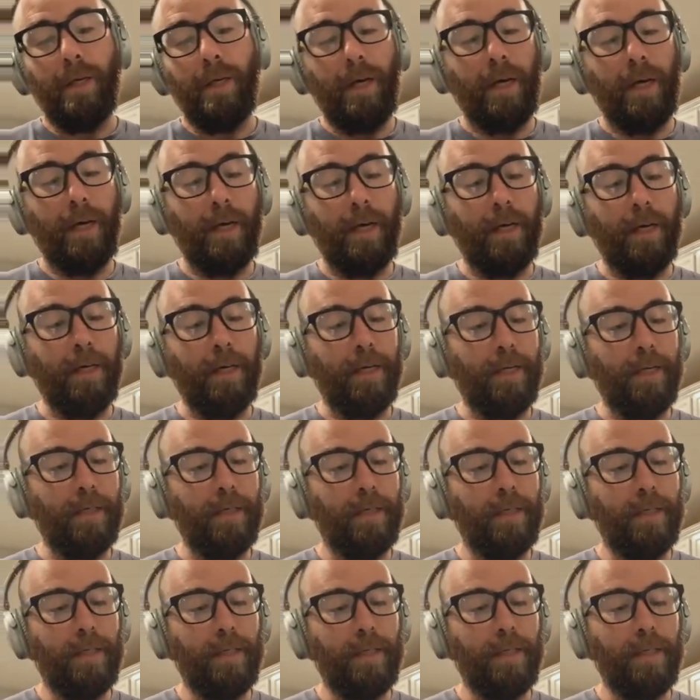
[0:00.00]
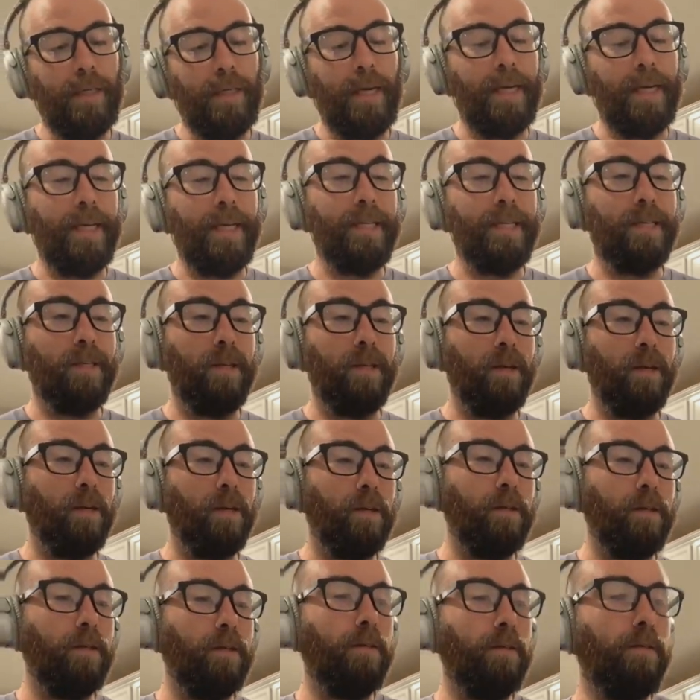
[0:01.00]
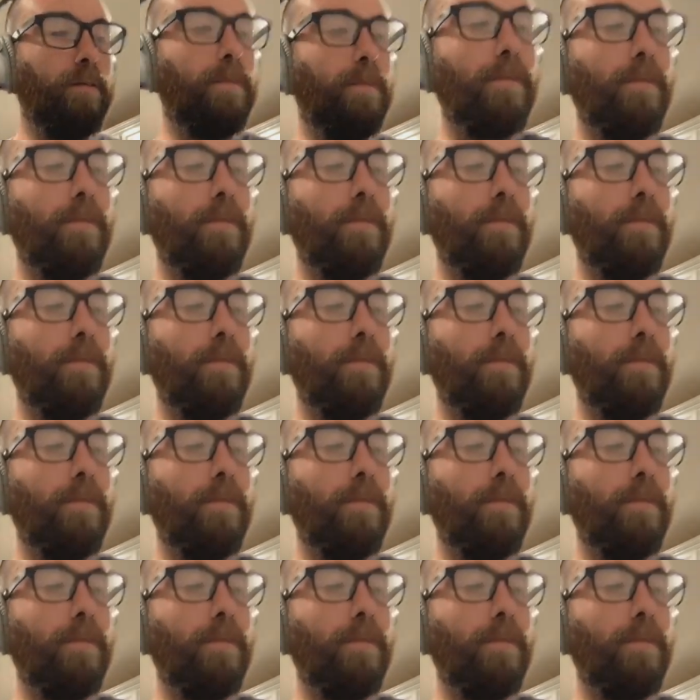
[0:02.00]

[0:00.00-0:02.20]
uh, I guess that